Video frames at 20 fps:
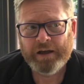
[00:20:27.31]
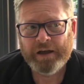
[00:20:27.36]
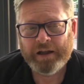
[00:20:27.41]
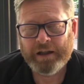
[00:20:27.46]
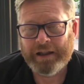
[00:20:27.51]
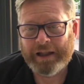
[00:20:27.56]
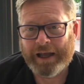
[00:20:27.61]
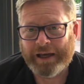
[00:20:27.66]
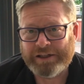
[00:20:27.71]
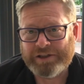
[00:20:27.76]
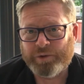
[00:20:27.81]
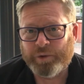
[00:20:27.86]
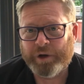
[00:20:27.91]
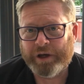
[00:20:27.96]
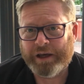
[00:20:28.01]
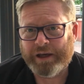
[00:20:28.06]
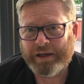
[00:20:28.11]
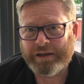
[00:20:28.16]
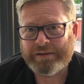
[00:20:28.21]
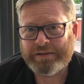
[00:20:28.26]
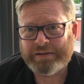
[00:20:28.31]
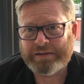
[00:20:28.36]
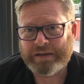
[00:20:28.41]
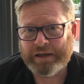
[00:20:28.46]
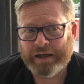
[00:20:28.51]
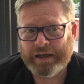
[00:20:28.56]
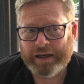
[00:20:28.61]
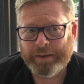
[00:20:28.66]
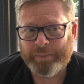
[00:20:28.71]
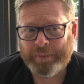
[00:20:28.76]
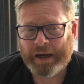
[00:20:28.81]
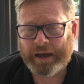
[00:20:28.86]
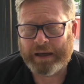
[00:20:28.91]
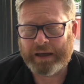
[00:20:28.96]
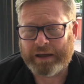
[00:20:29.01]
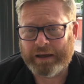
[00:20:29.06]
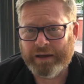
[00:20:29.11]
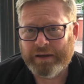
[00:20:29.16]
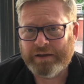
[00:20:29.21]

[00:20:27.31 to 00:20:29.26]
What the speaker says: lightweight packing,